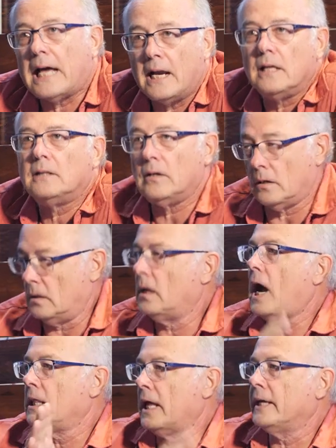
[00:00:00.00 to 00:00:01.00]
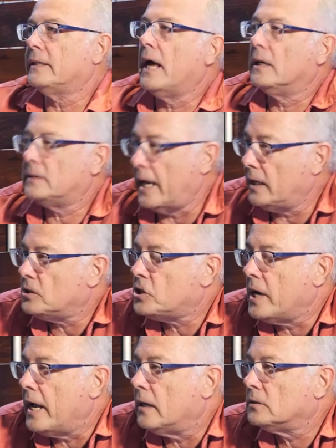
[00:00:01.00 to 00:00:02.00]
that I like that. Take a
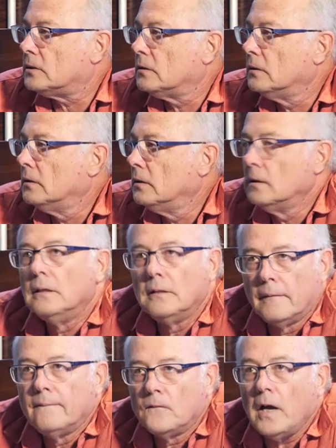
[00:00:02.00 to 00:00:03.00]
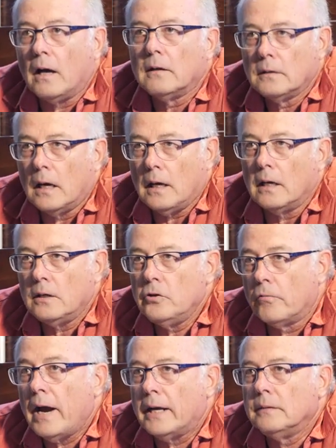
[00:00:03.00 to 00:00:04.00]
chance. Yeah, uh,
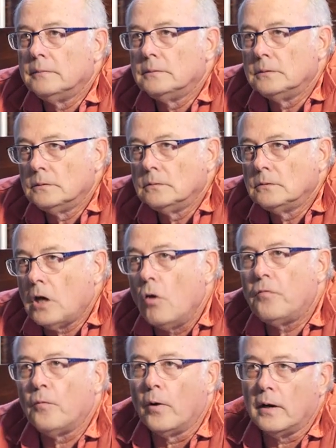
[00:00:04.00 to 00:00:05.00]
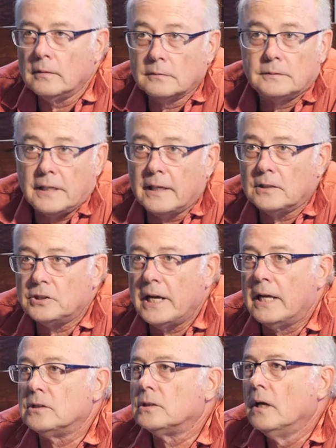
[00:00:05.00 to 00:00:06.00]
you're right. Go for it. Take a
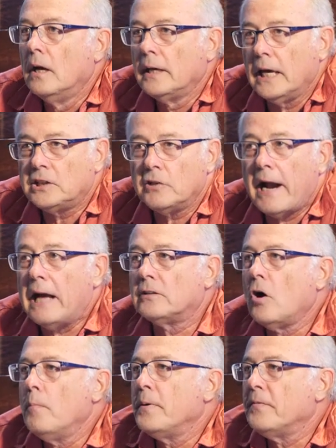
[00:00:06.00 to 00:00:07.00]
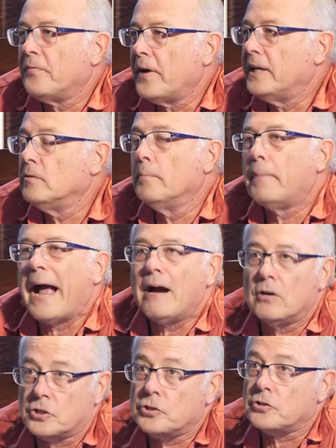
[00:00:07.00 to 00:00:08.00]
chance. Get your out. Don't be afraid to
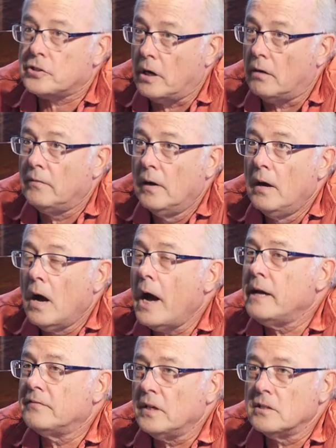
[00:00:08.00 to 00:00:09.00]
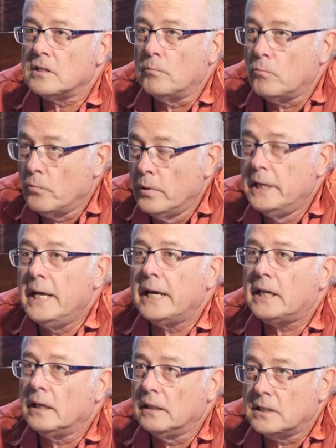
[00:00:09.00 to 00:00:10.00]
embarrass yourself. I have done some
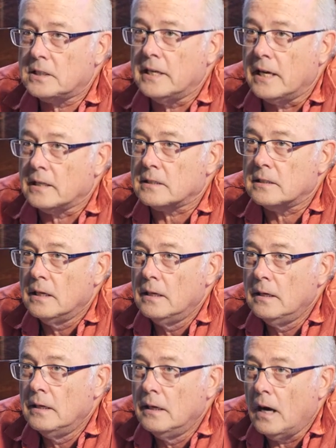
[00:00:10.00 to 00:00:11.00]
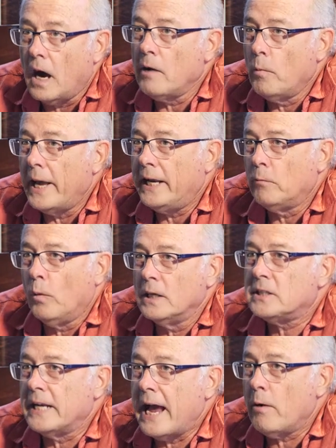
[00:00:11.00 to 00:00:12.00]
ridiculous things. I waited
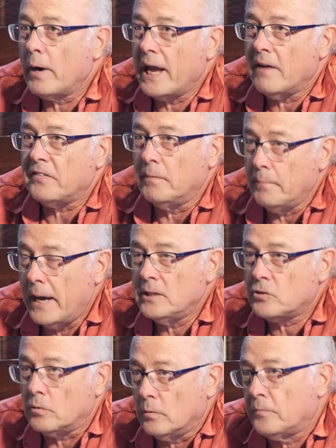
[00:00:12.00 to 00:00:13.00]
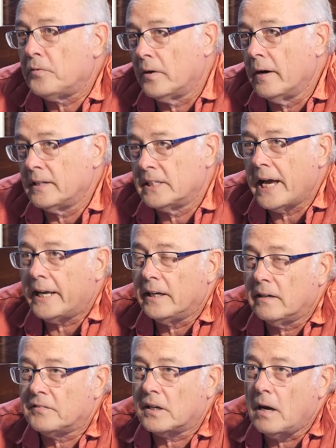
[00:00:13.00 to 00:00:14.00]
once an hour and a half in a men's room for an
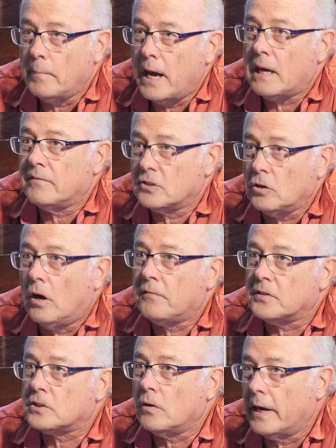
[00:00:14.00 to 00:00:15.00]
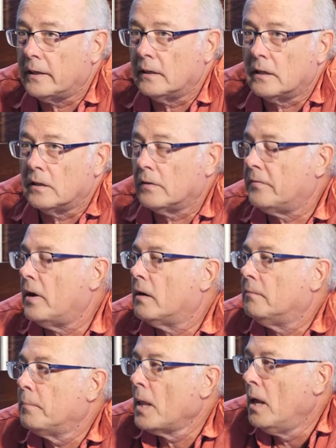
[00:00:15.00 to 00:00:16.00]
executive to come out of his office so I could, could
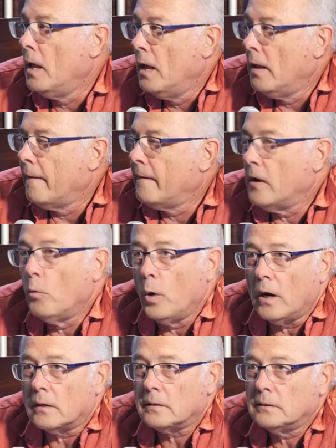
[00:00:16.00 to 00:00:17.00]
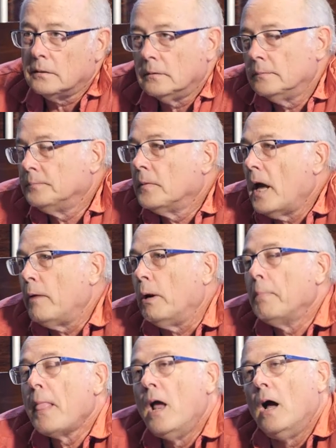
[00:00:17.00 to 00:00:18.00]
confront him. It worked.
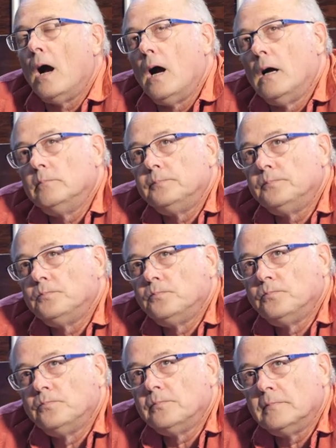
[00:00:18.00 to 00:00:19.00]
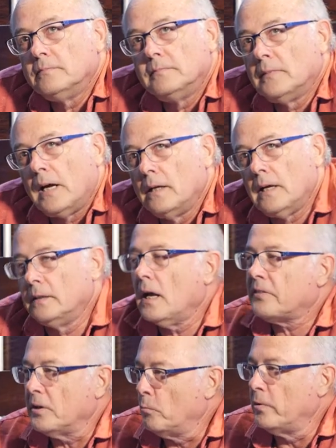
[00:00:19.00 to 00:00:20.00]
Anyway, um, and
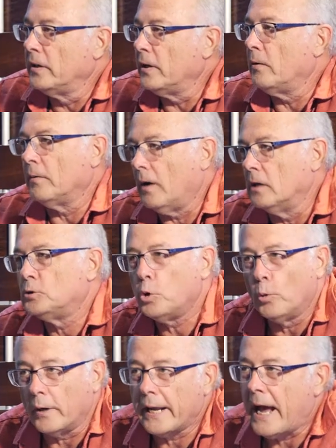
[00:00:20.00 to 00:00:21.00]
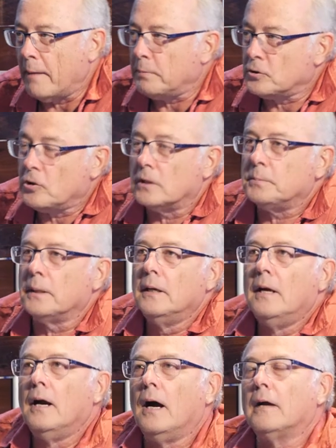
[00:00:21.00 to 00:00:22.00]
nothing really untoward happened, trust
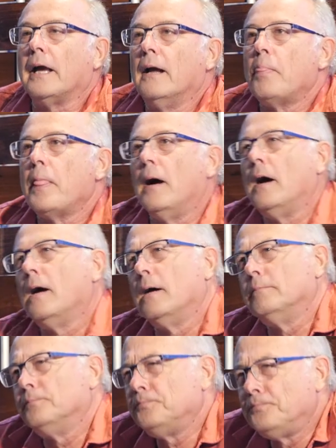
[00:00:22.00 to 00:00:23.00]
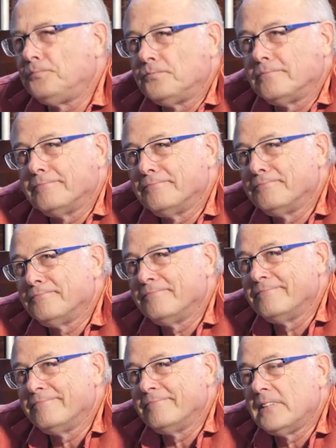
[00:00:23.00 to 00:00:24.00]
me. Okay. Um,
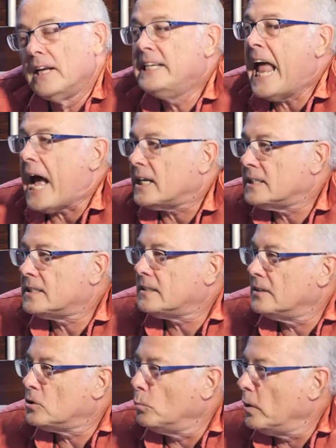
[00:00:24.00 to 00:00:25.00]
next is the